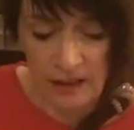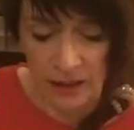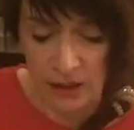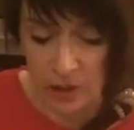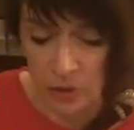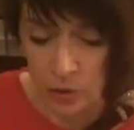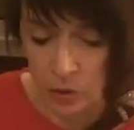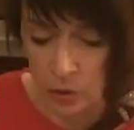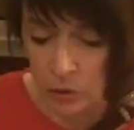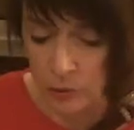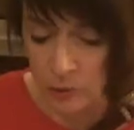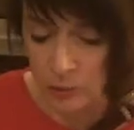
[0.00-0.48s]
and
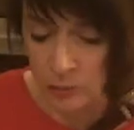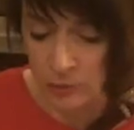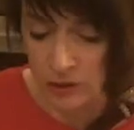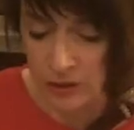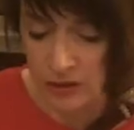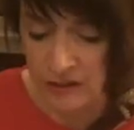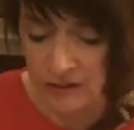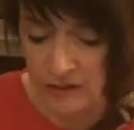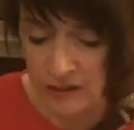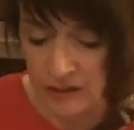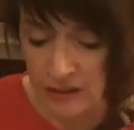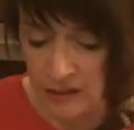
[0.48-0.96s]
good
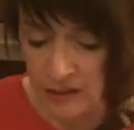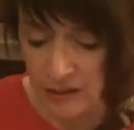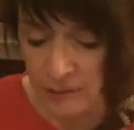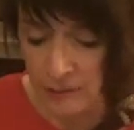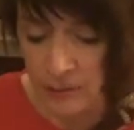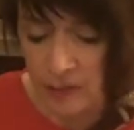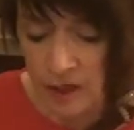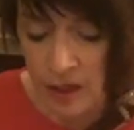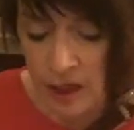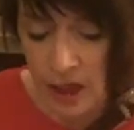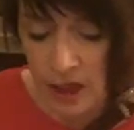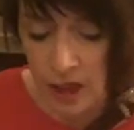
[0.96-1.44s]
breeding,
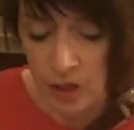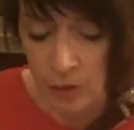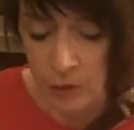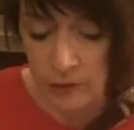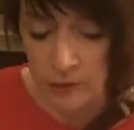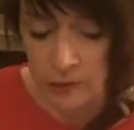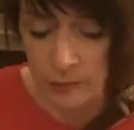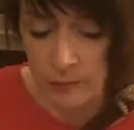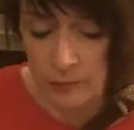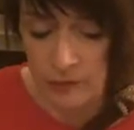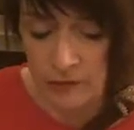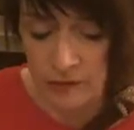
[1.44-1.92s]
and who
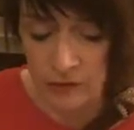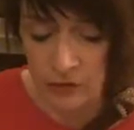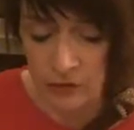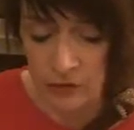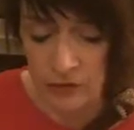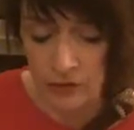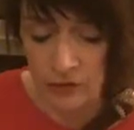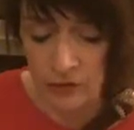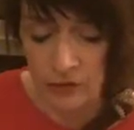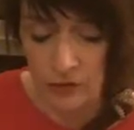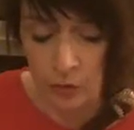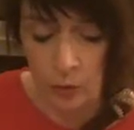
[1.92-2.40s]
is
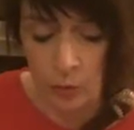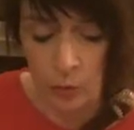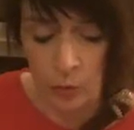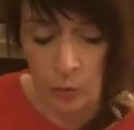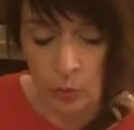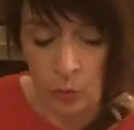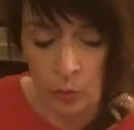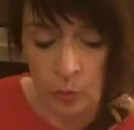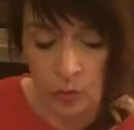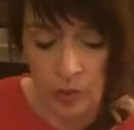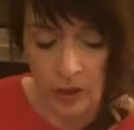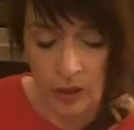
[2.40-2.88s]
mistress of
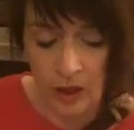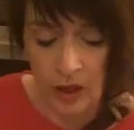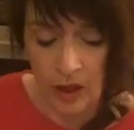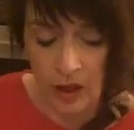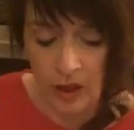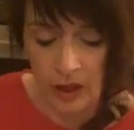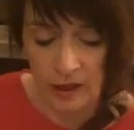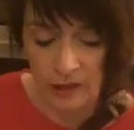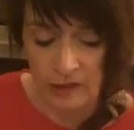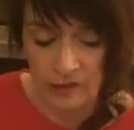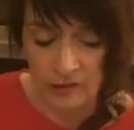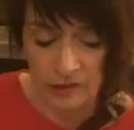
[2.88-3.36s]
all
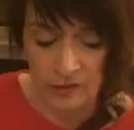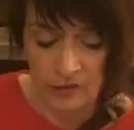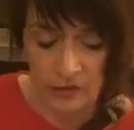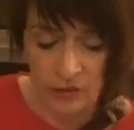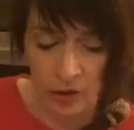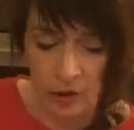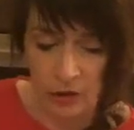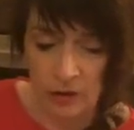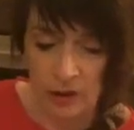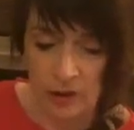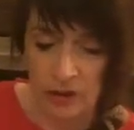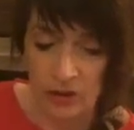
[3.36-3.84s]
kinds of
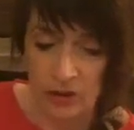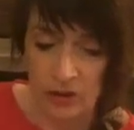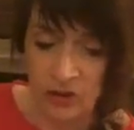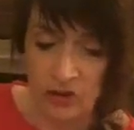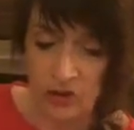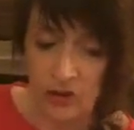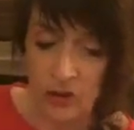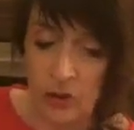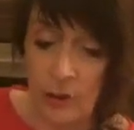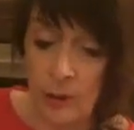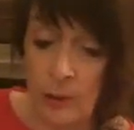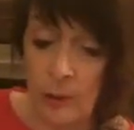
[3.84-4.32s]
knowledge.
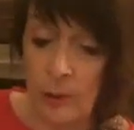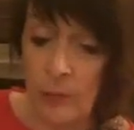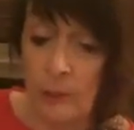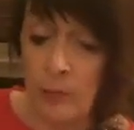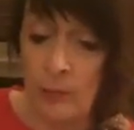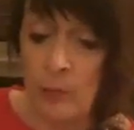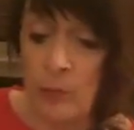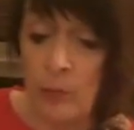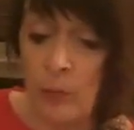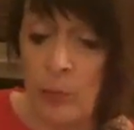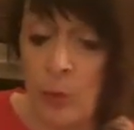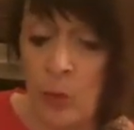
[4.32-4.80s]

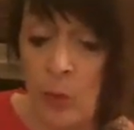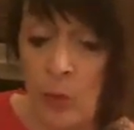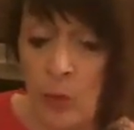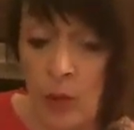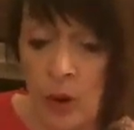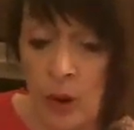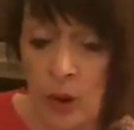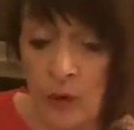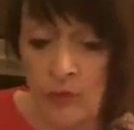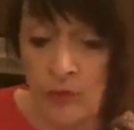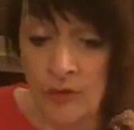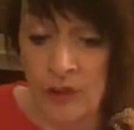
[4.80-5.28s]

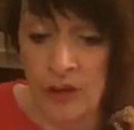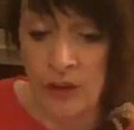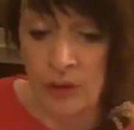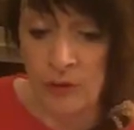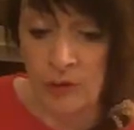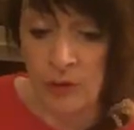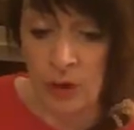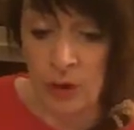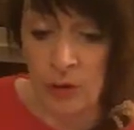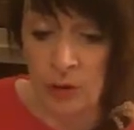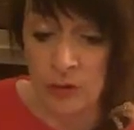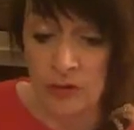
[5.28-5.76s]
Moreover, he
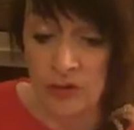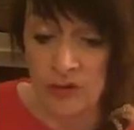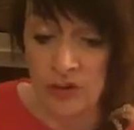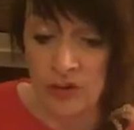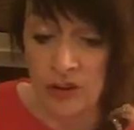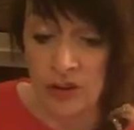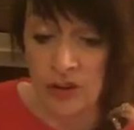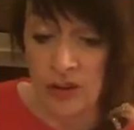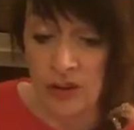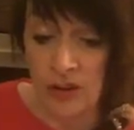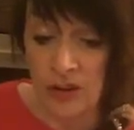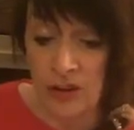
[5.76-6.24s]
wrote,
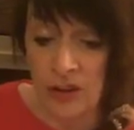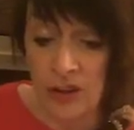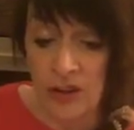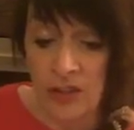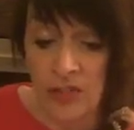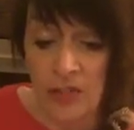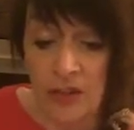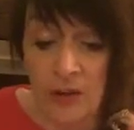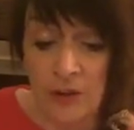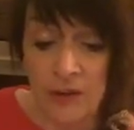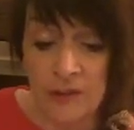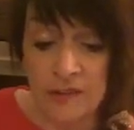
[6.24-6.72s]

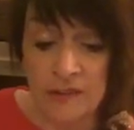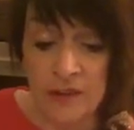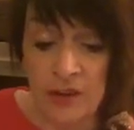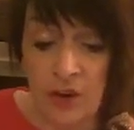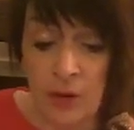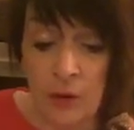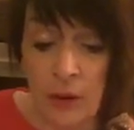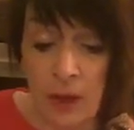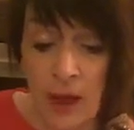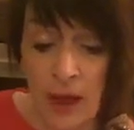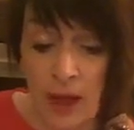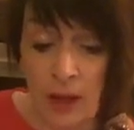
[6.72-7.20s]
there is
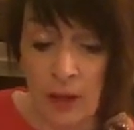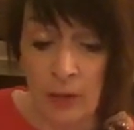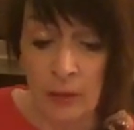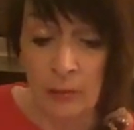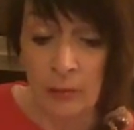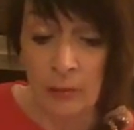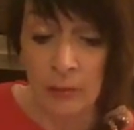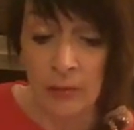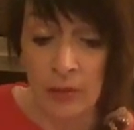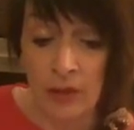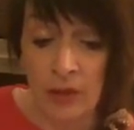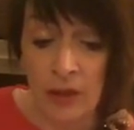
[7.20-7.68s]
no
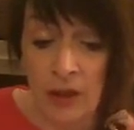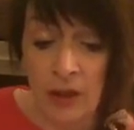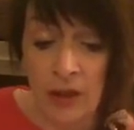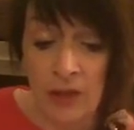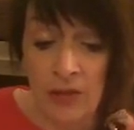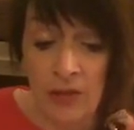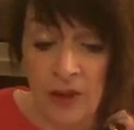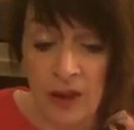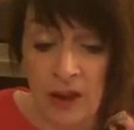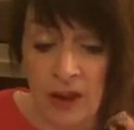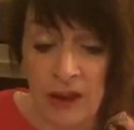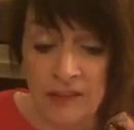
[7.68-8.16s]
help
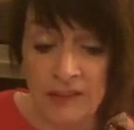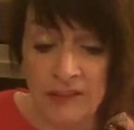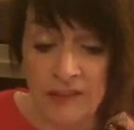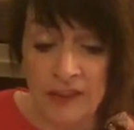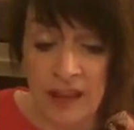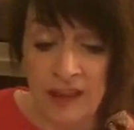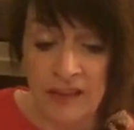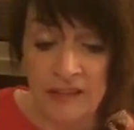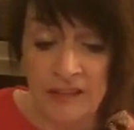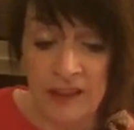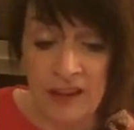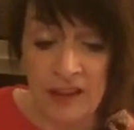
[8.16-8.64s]
that I
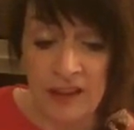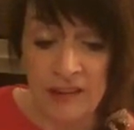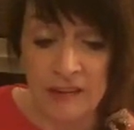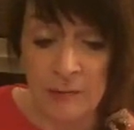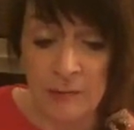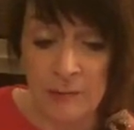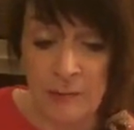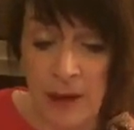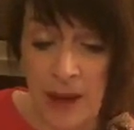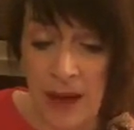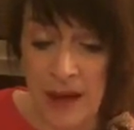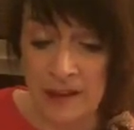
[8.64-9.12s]
sent her to
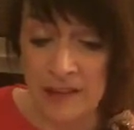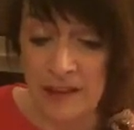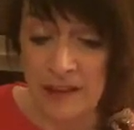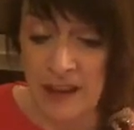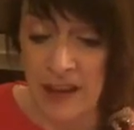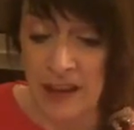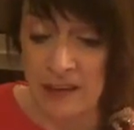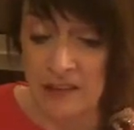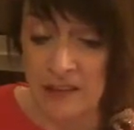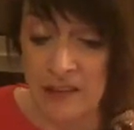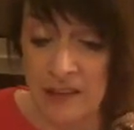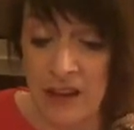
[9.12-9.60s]

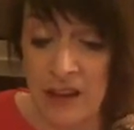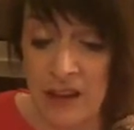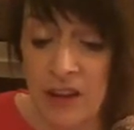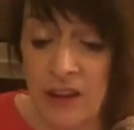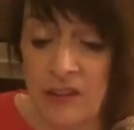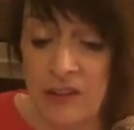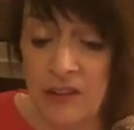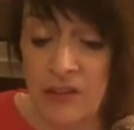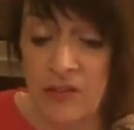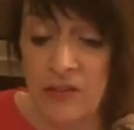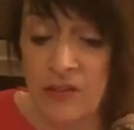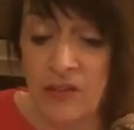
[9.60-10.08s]
Baghdad
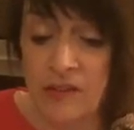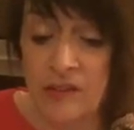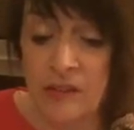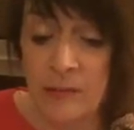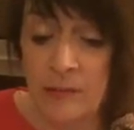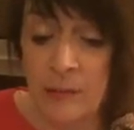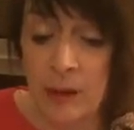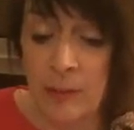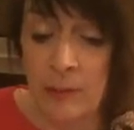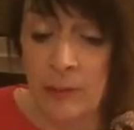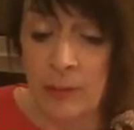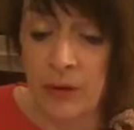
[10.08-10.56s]
to visit
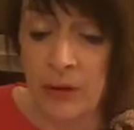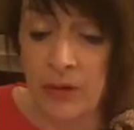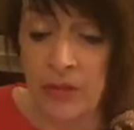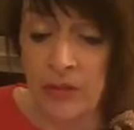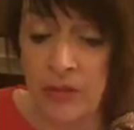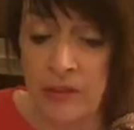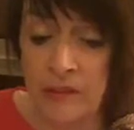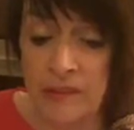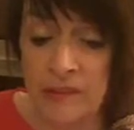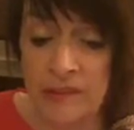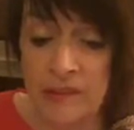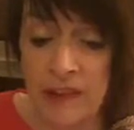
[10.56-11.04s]
my
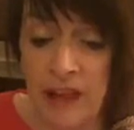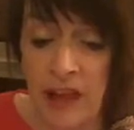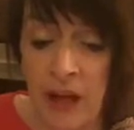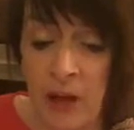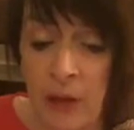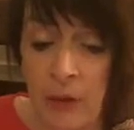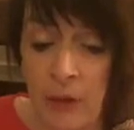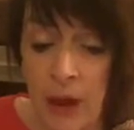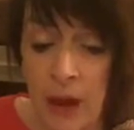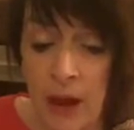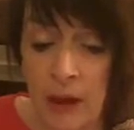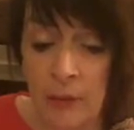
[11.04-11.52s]
brother
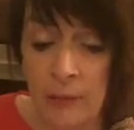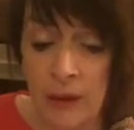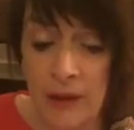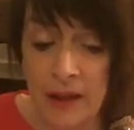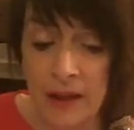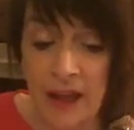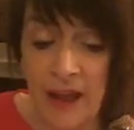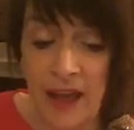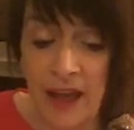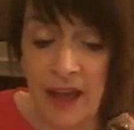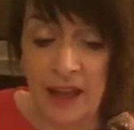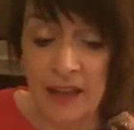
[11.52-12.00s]
Zau
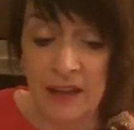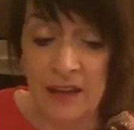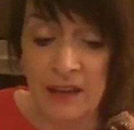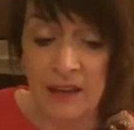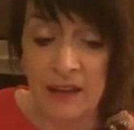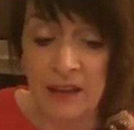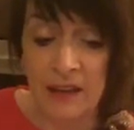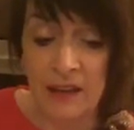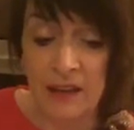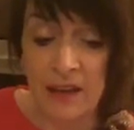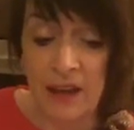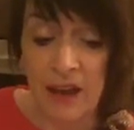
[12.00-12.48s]
al-Makan
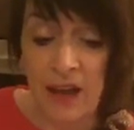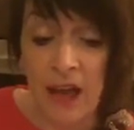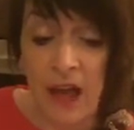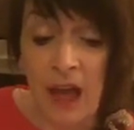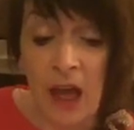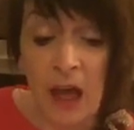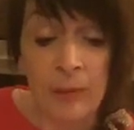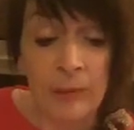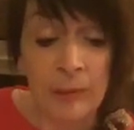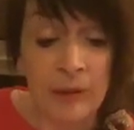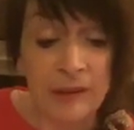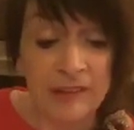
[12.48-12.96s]

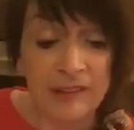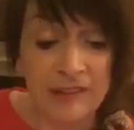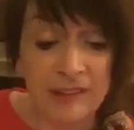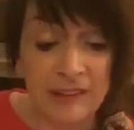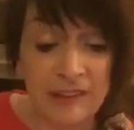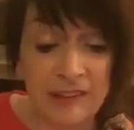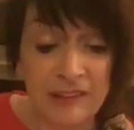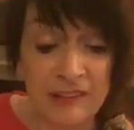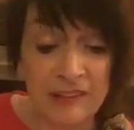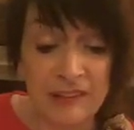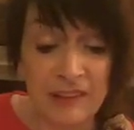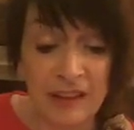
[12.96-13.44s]
and my
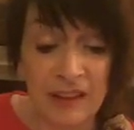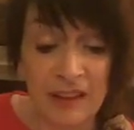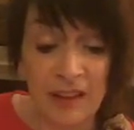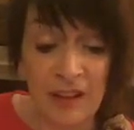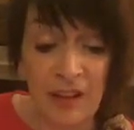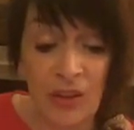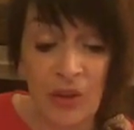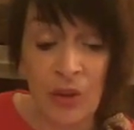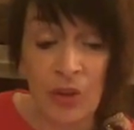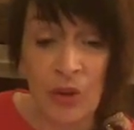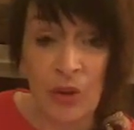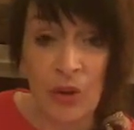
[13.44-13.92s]
sister
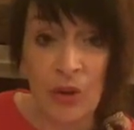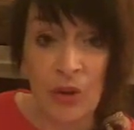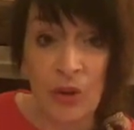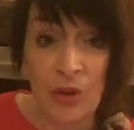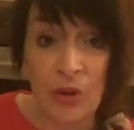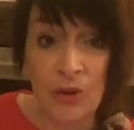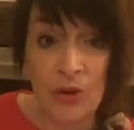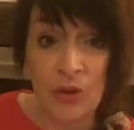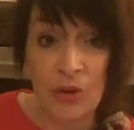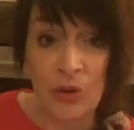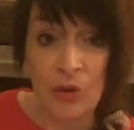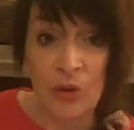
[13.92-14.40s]

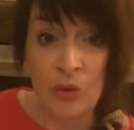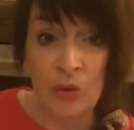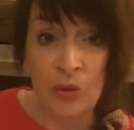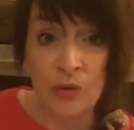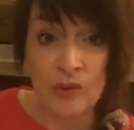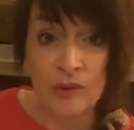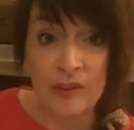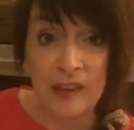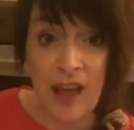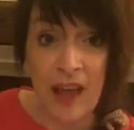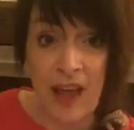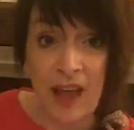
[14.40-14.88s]

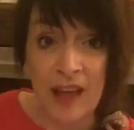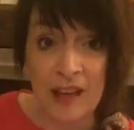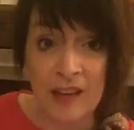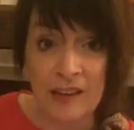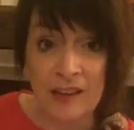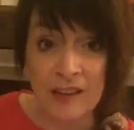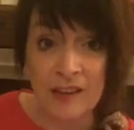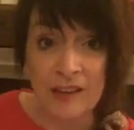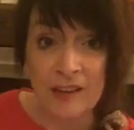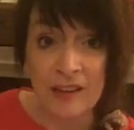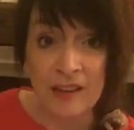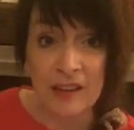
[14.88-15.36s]

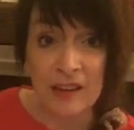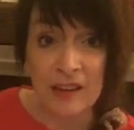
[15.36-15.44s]
Nuzat